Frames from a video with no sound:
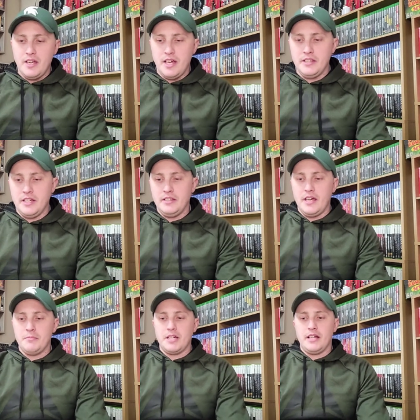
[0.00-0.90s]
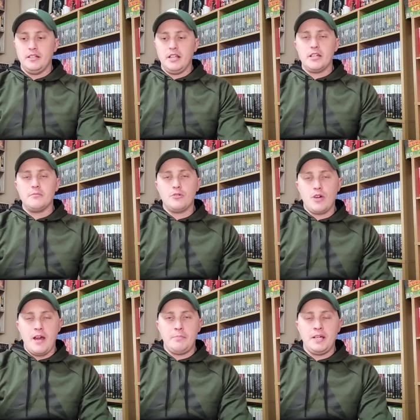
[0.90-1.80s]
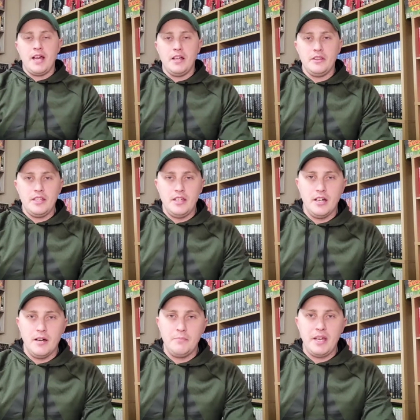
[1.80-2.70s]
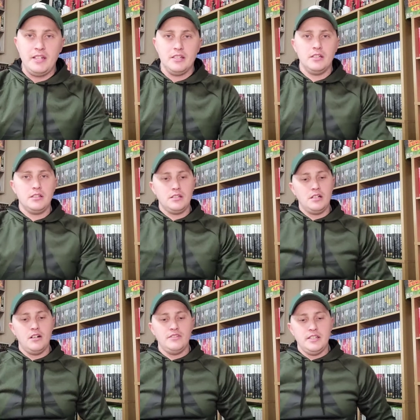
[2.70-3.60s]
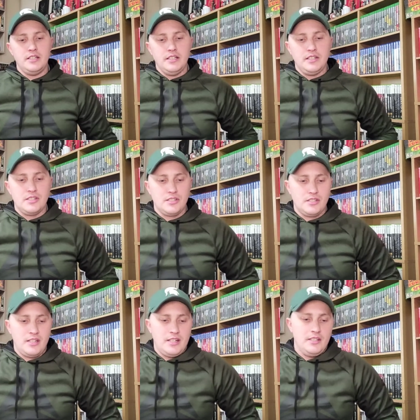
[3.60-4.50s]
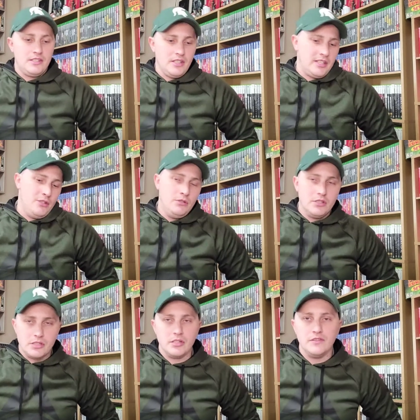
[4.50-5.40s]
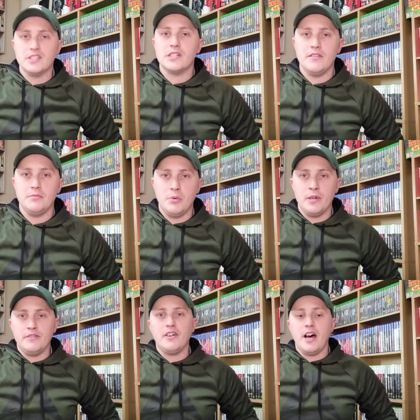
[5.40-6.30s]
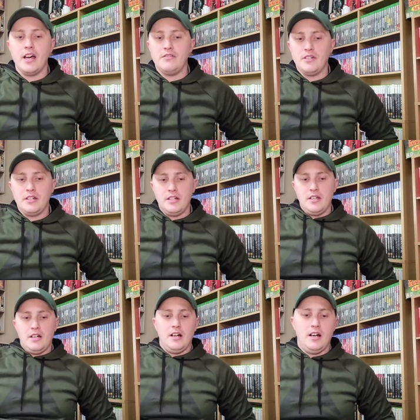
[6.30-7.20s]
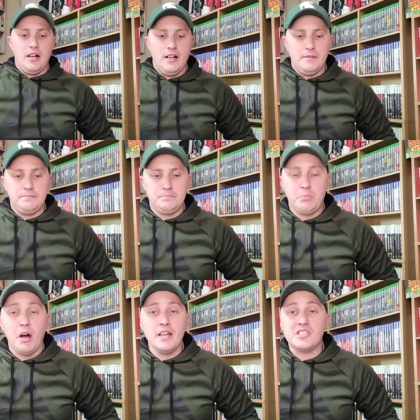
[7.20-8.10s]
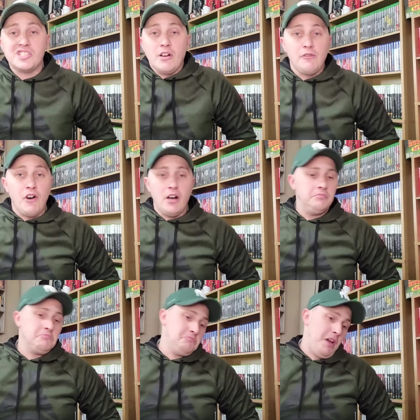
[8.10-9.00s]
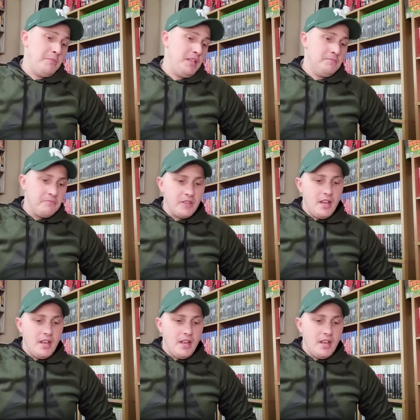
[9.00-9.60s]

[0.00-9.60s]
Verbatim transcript: and then them kind of like crapping on the uh, beta of it, it's it's like you deserve the 7.5. Uh, but it's still fun. I mean,